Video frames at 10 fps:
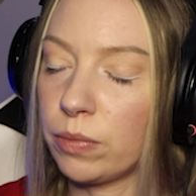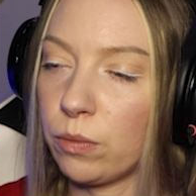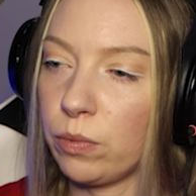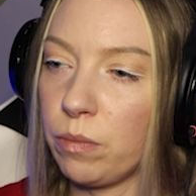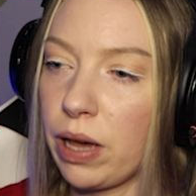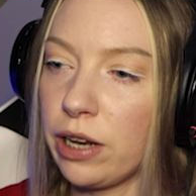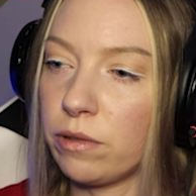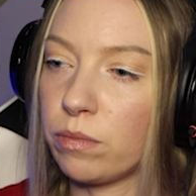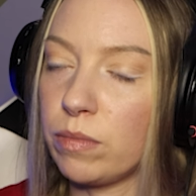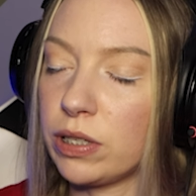But we might
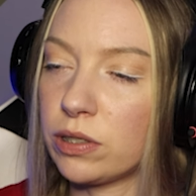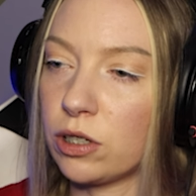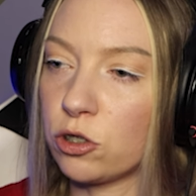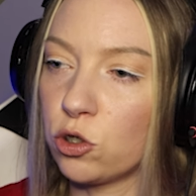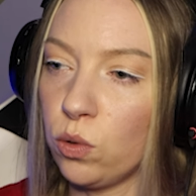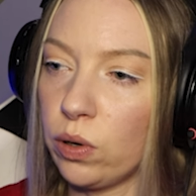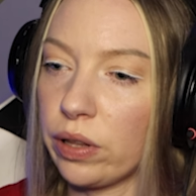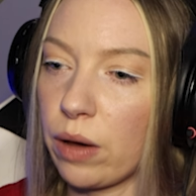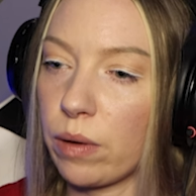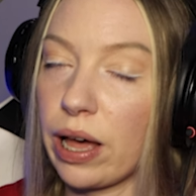have missed a
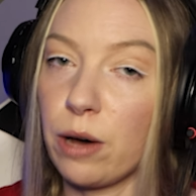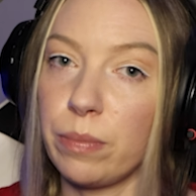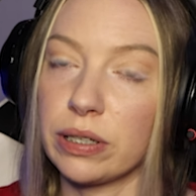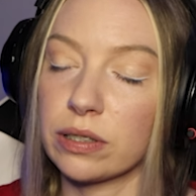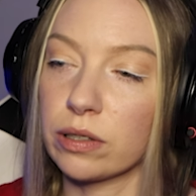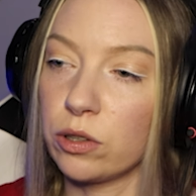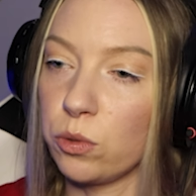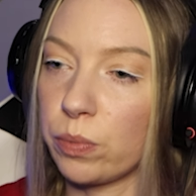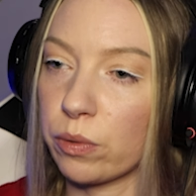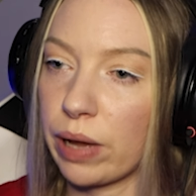door that will help us
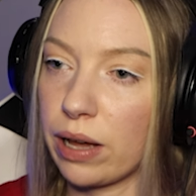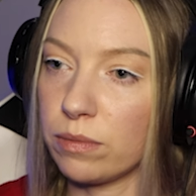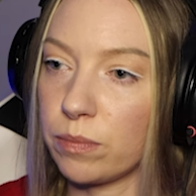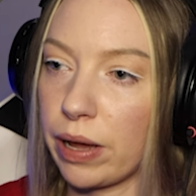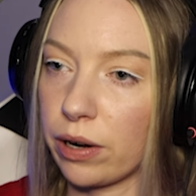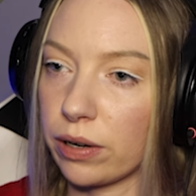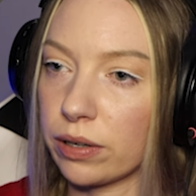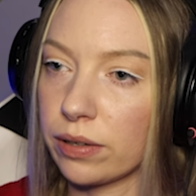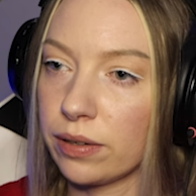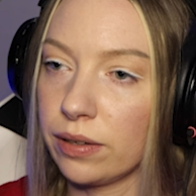loop around better.